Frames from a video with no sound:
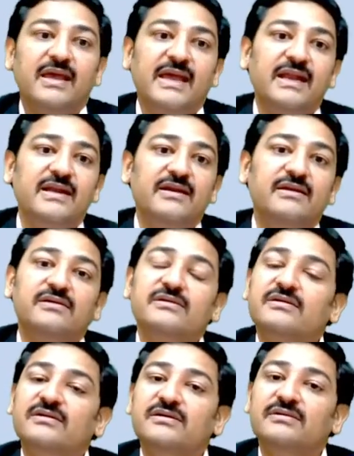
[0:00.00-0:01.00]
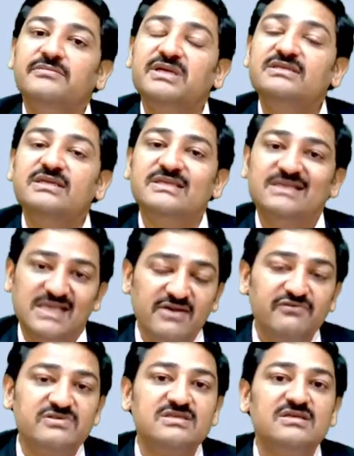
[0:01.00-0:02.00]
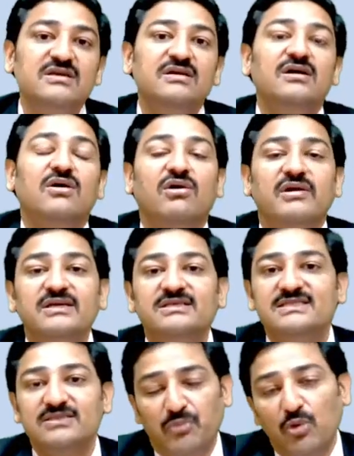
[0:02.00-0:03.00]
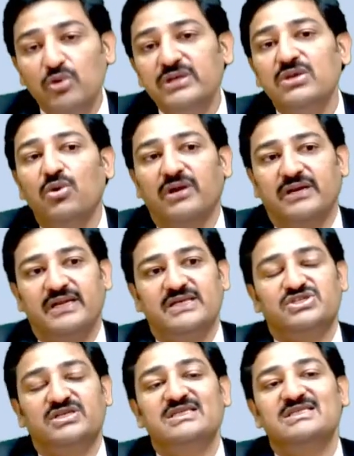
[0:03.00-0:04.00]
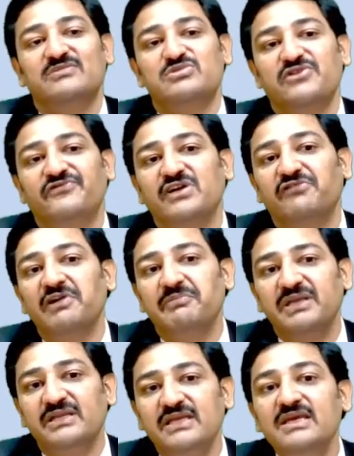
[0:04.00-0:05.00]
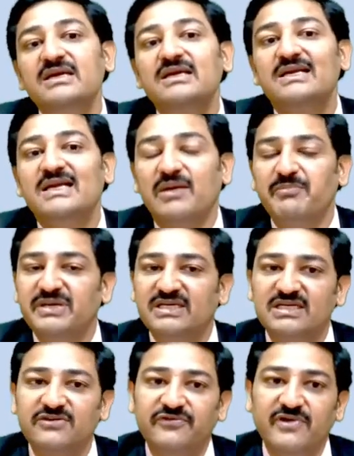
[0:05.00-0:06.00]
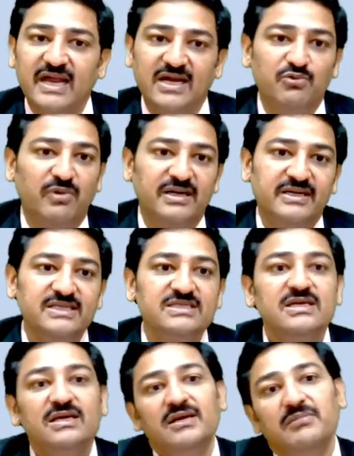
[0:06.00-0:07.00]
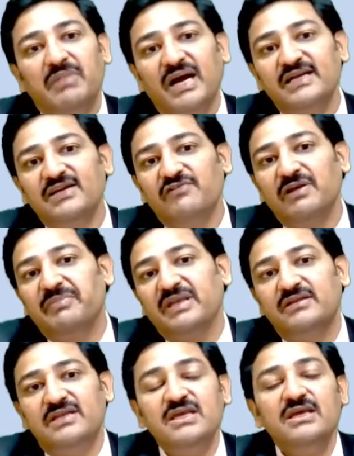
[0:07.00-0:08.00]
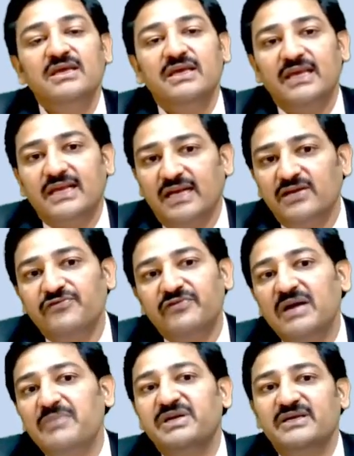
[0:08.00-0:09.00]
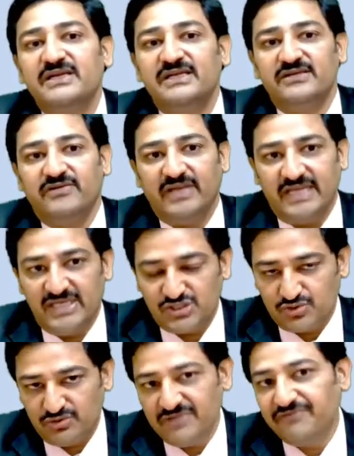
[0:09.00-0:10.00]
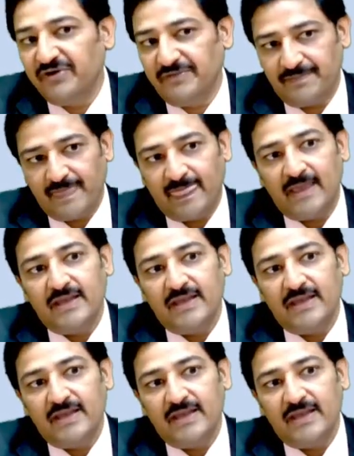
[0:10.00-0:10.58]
And it gives or it support the organization in terms of developing the competitive advantage by developing the a kind of competitive edge to the firm.